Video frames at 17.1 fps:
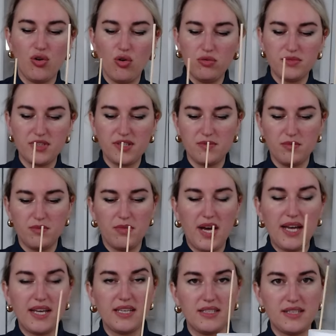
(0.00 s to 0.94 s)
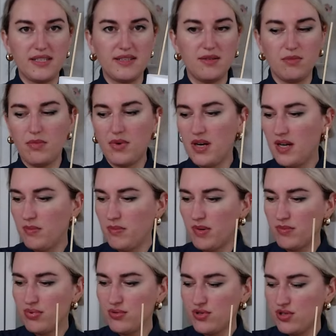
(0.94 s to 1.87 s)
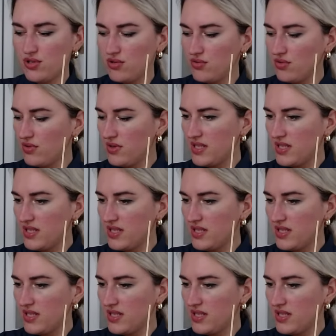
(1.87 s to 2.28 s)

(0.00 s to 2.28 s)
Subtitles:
almost my bamboo skewer,